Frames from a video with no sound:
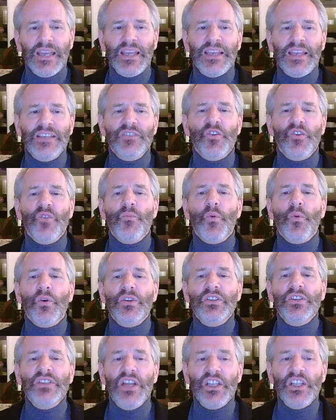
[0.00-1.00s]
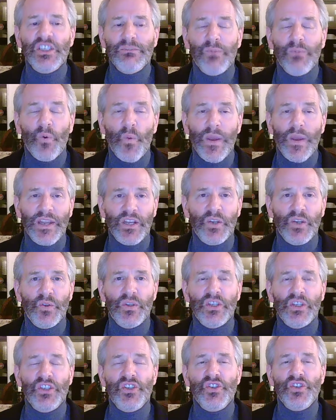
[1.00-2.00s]
Is there a more sensible way to do
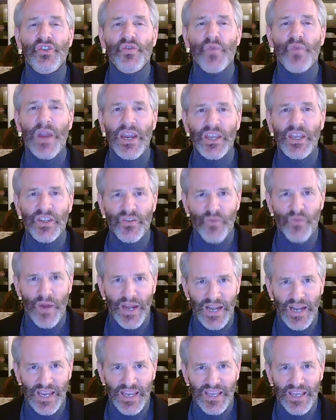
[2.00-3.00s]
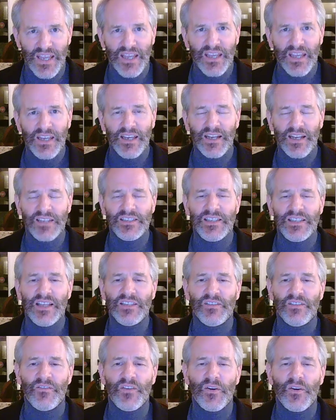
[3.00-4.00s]
this strength training? I see
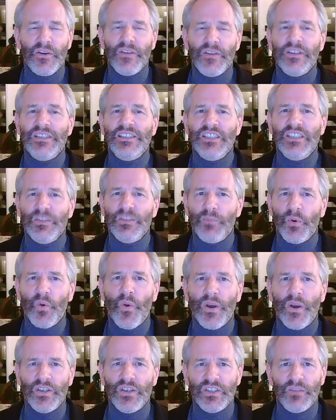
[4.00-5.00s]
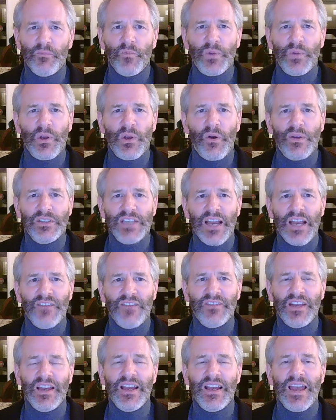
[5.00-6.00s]
that's a very simple question that we always
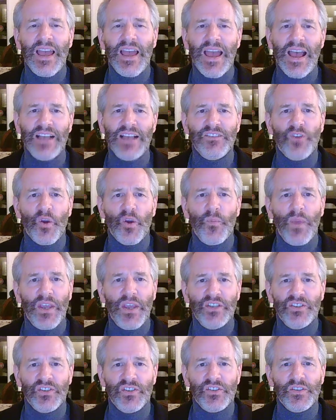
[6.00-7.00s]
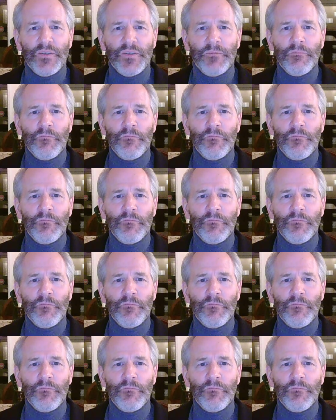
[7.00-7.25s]
have to ask our patients.